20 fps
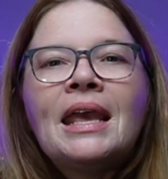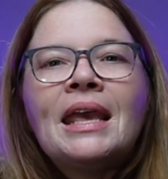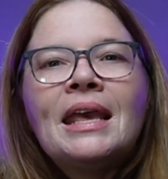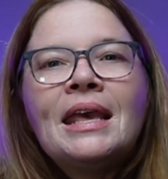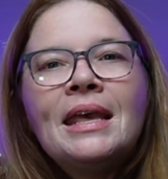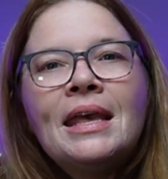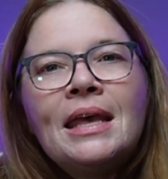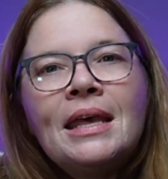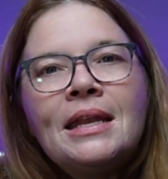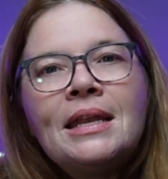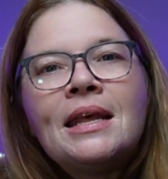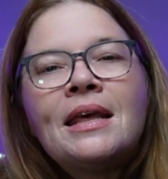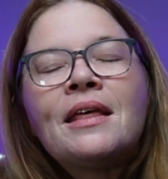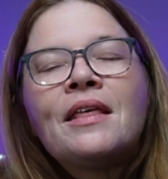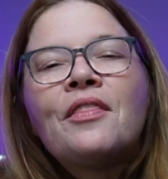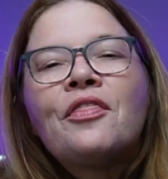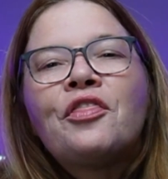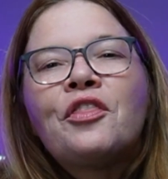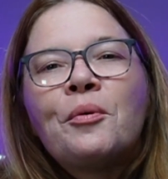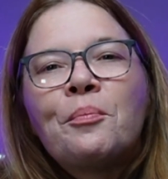In
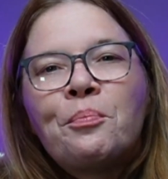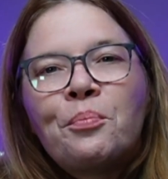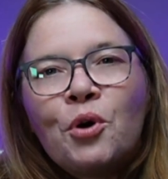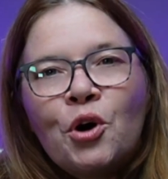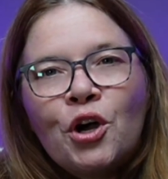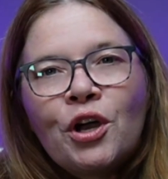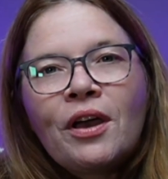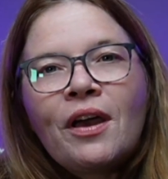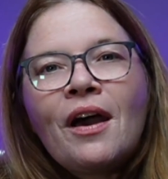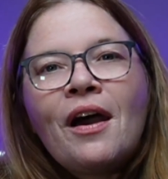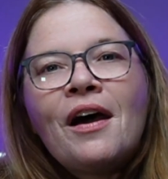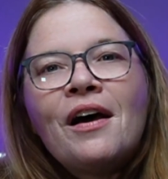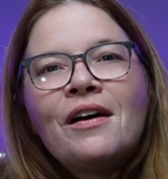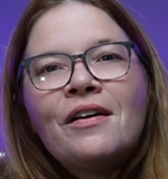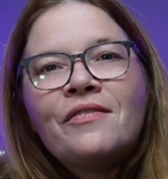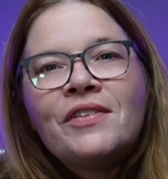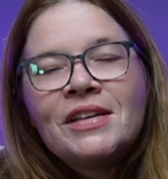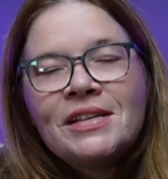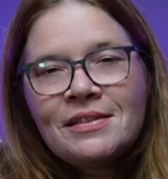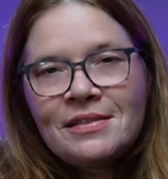the book
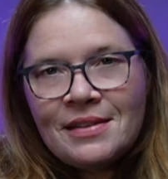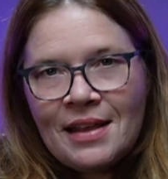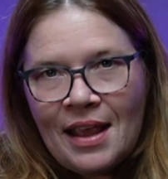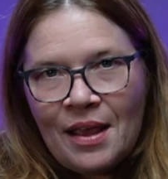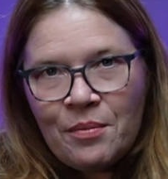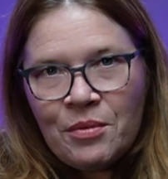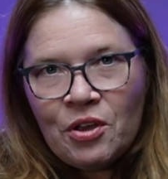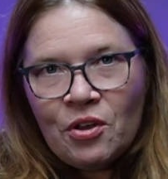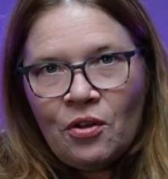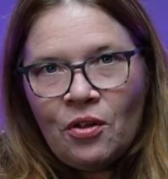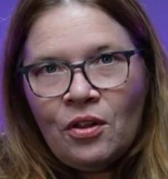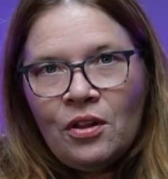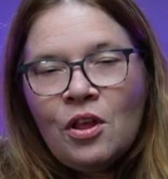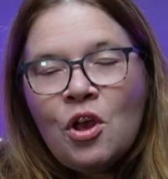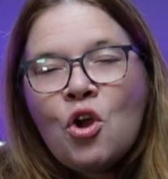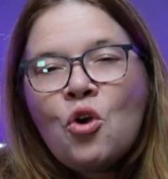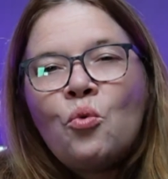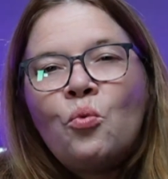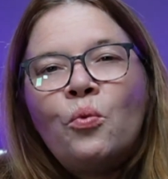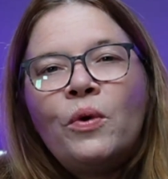of Samuel,
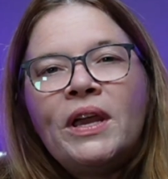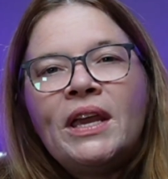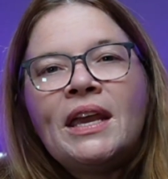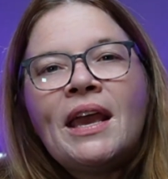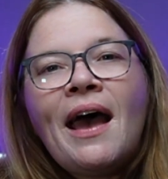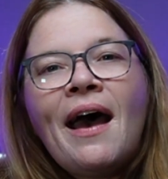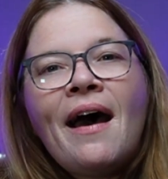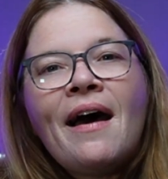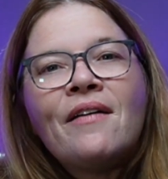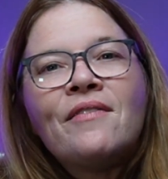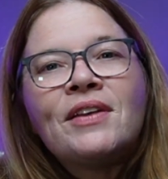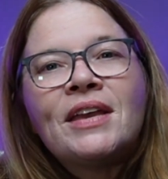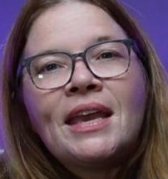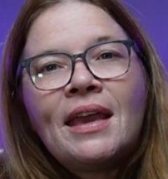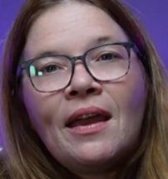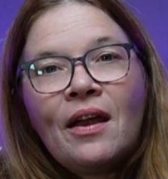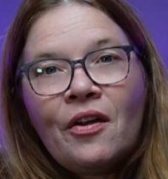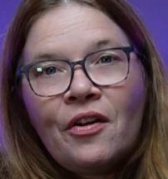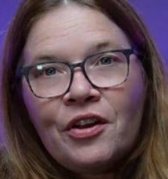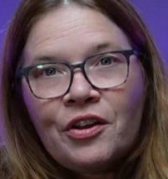we have
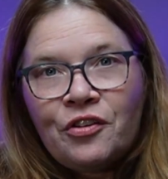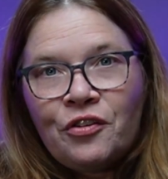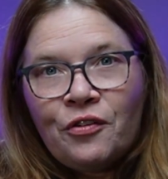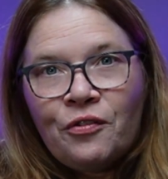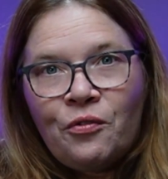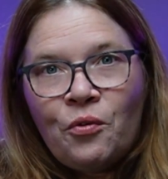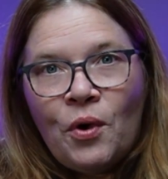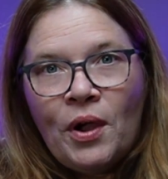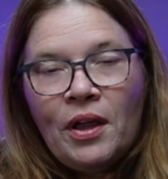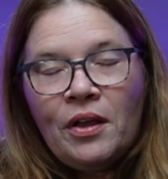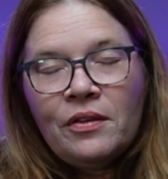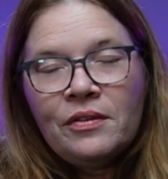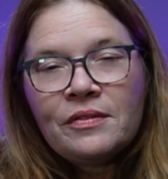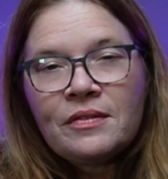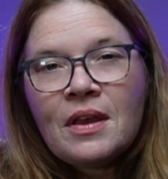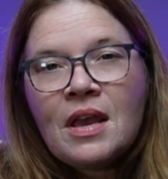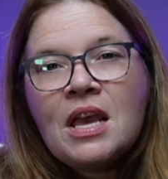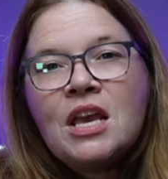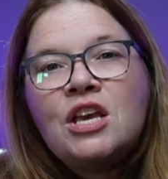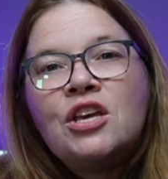character foils.